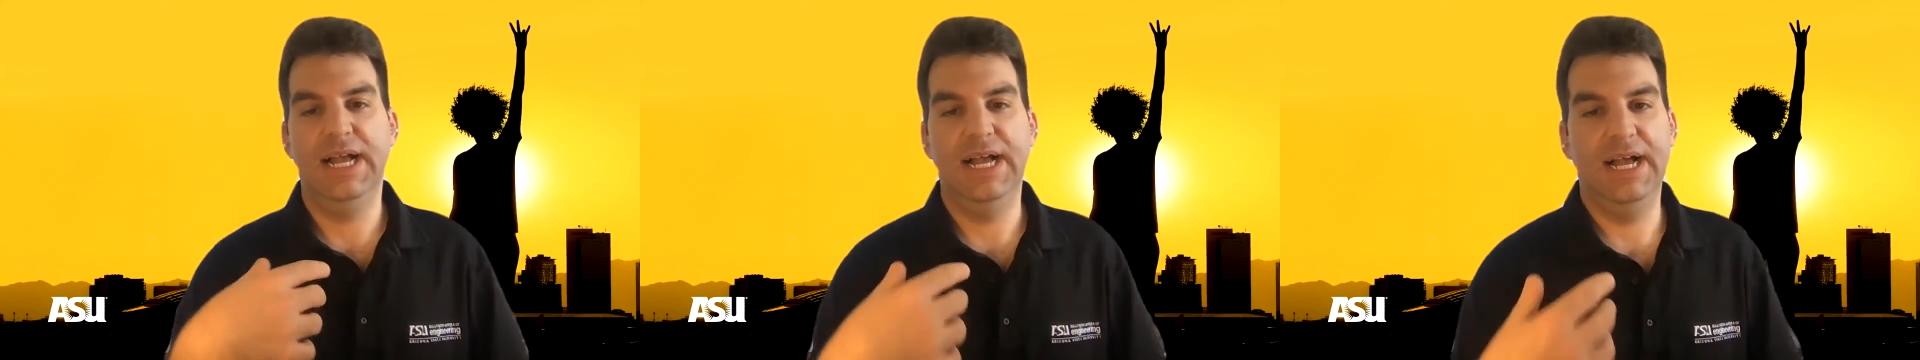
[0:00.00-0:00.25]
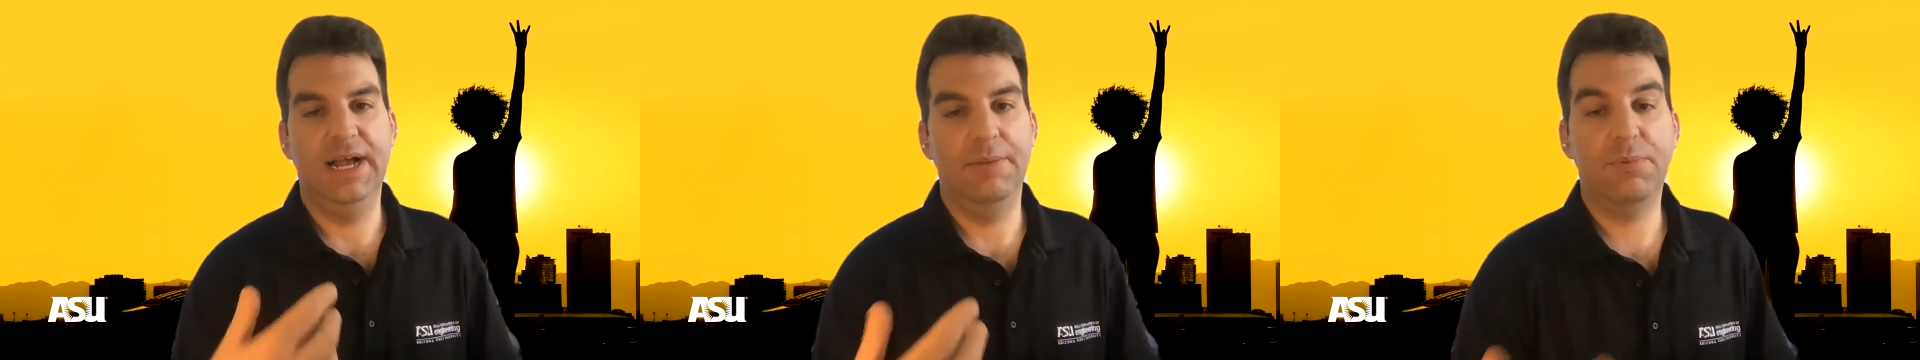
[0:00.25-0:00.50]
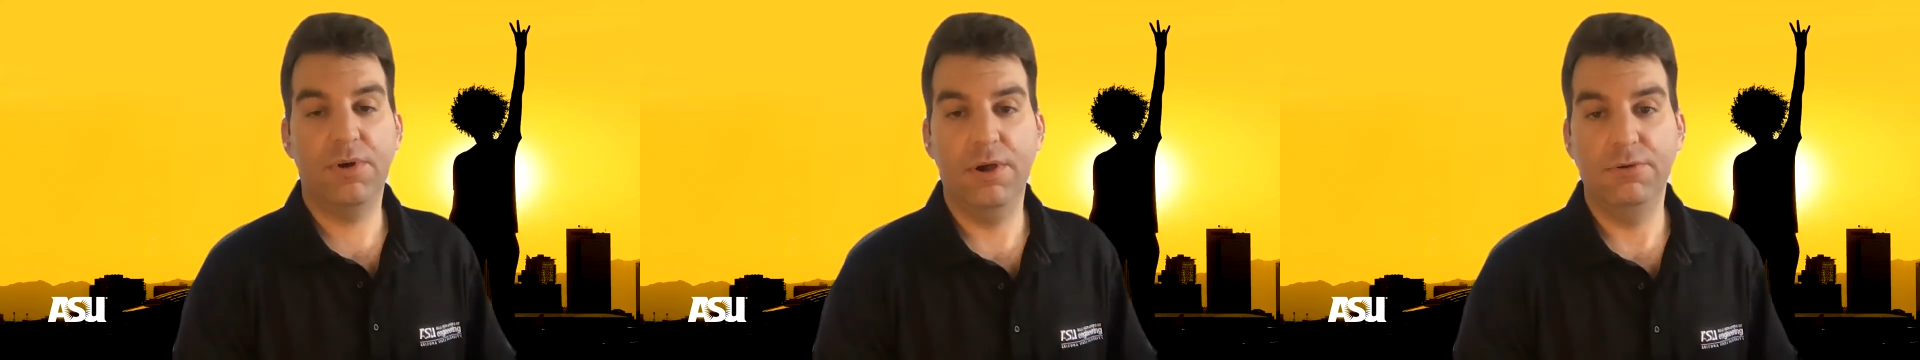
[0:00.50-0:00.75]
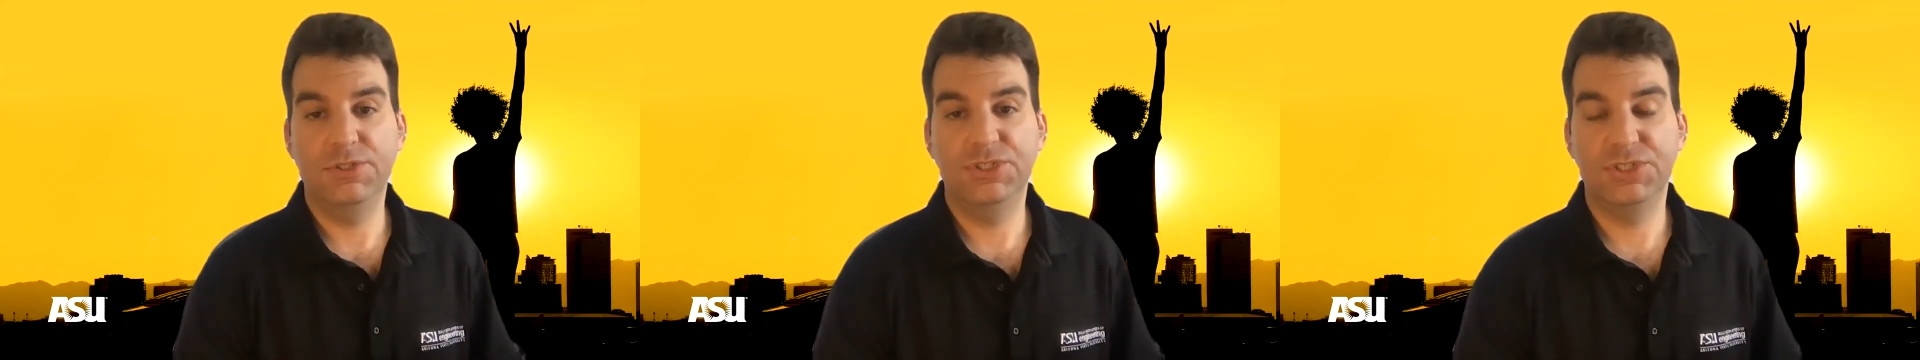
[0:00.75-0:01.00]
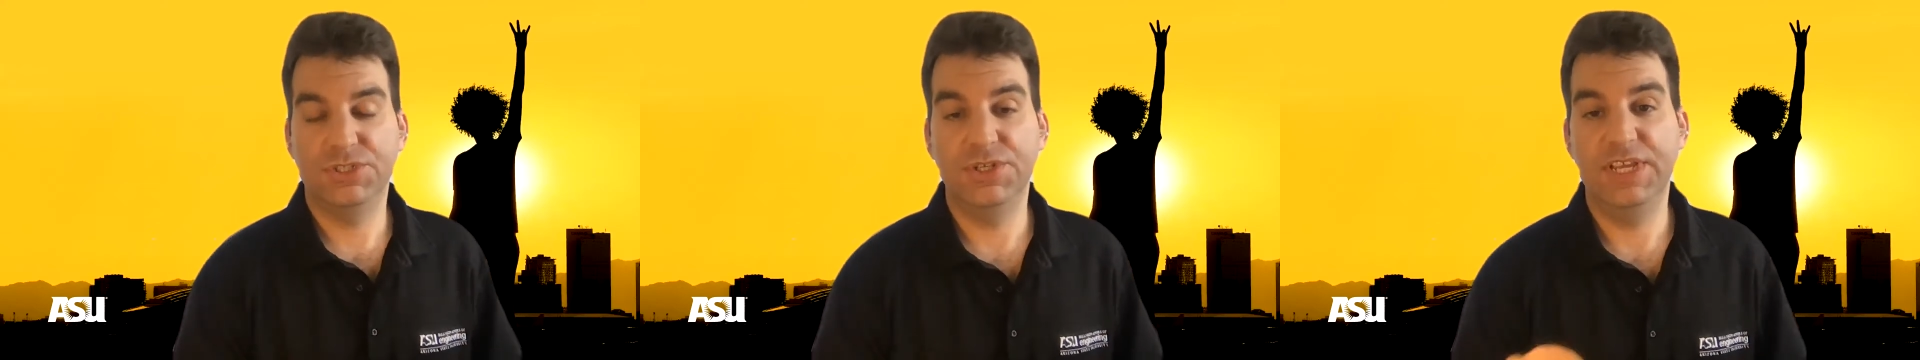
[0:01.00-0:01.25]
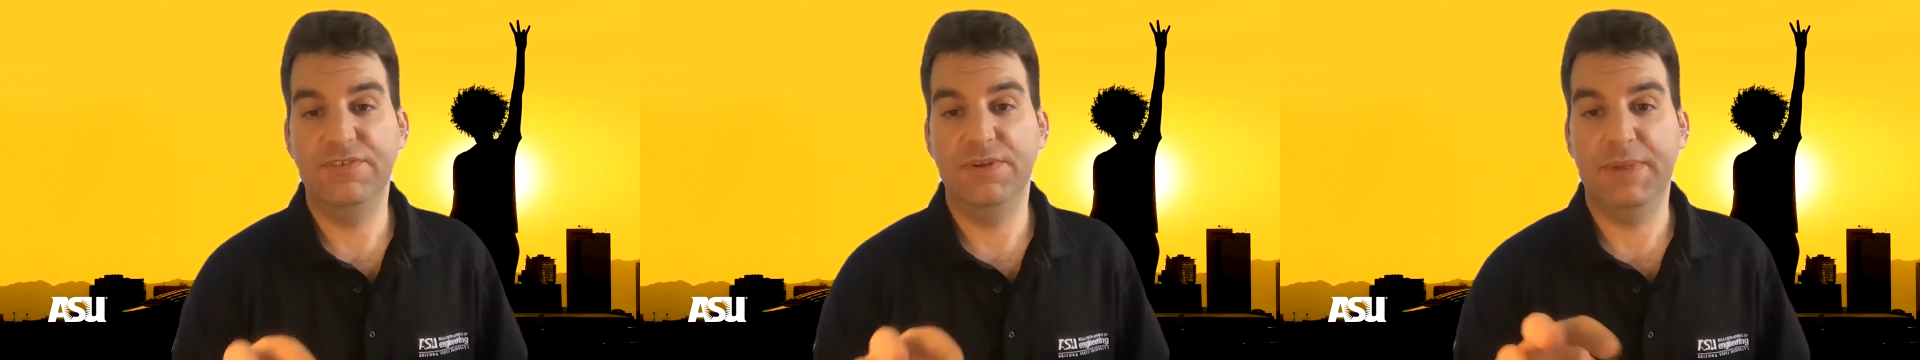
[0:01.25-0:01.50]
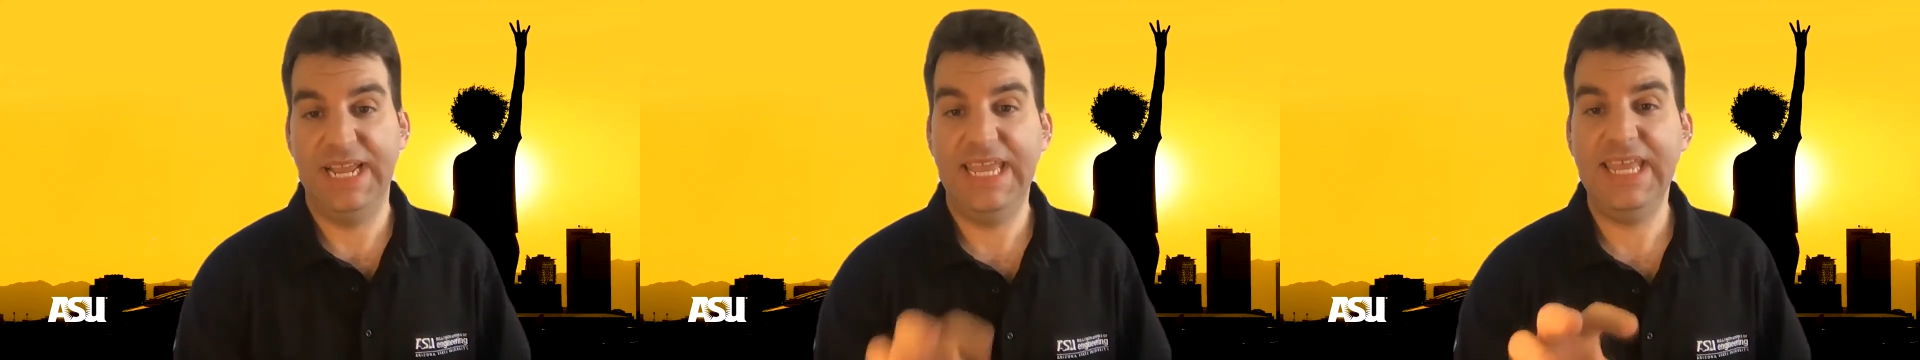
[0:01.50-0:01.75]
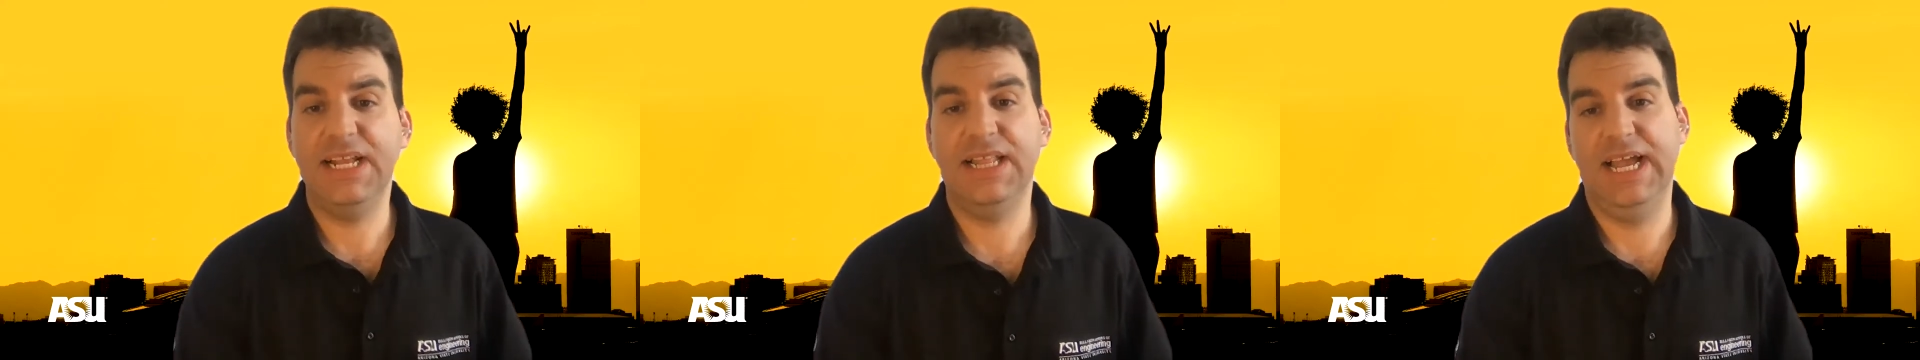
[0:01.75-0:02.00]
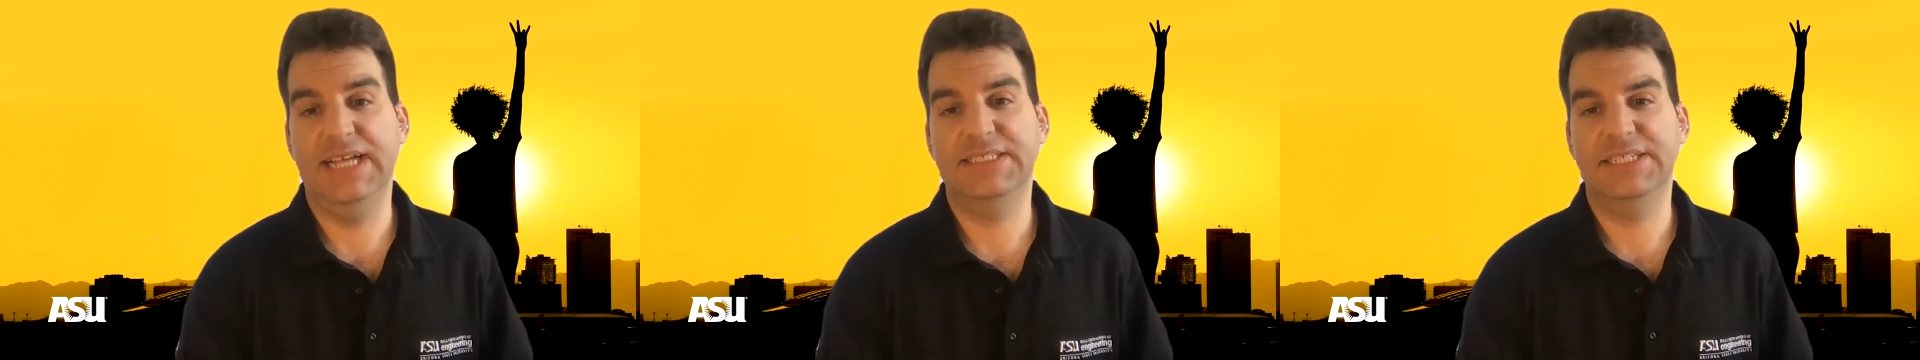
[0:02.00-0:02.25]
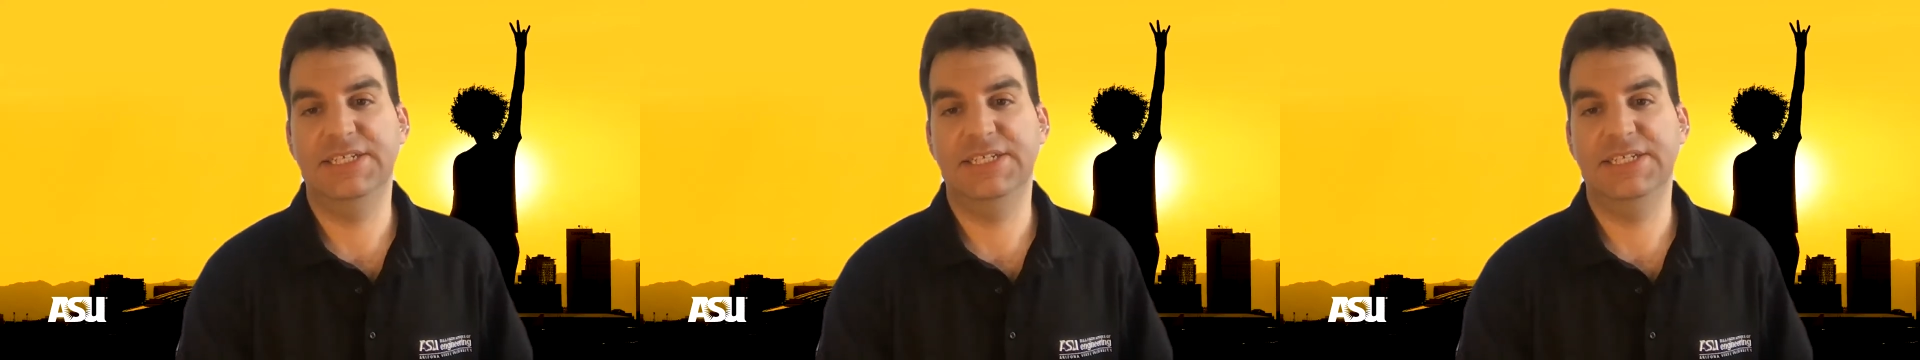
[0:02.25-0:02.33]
approach to even my in-class